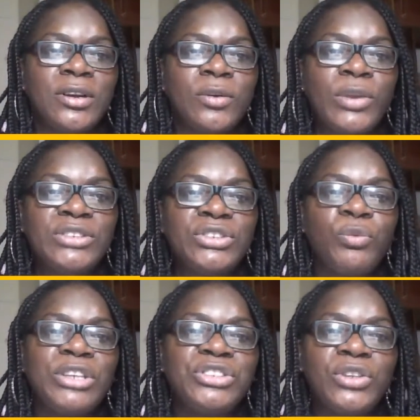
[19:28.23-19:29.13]
We
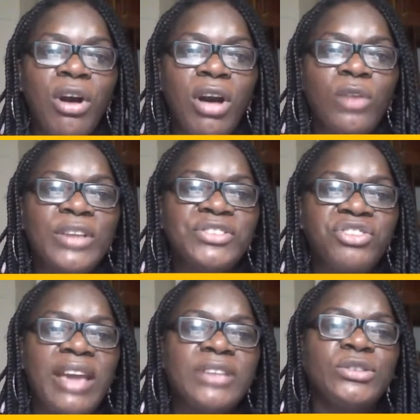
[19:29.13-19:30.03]
should always
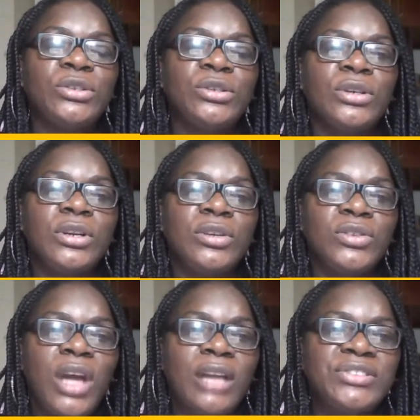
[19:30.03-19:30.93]
try to
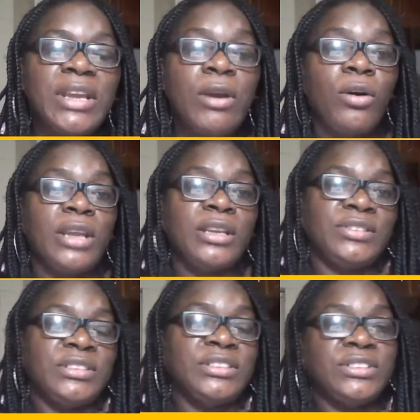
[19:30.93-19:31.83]
not say, okay, this
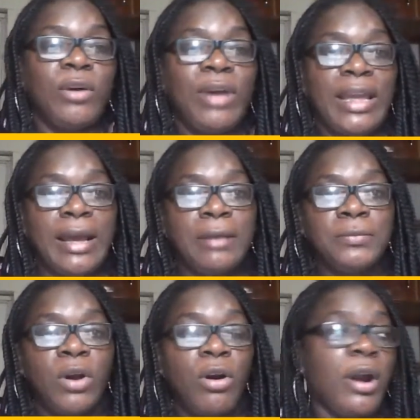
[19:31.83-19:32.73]
is how I am,
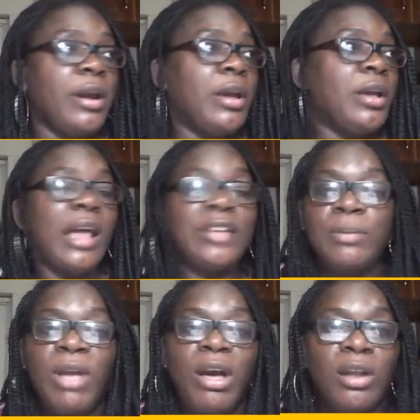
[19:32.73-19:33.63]
or
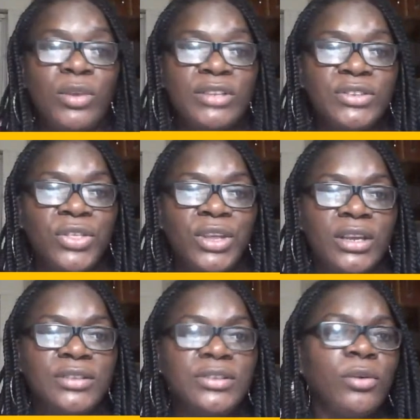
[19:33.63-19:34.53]
something always the things.